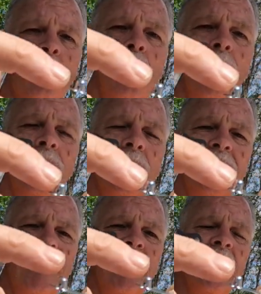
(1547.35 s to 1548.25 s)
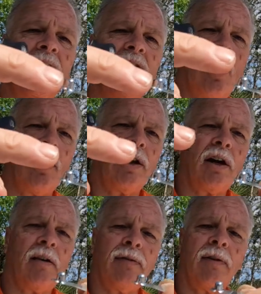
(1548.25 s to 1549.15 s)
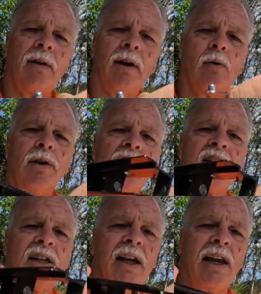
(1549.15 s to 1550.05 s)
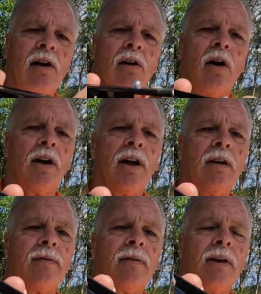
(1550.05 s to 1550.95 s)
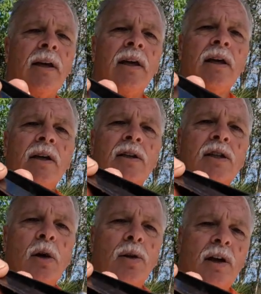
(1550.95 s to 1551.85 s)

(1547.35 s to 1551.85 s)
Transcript: wasn't sticking long enough, it wasn't sticking out long enough. So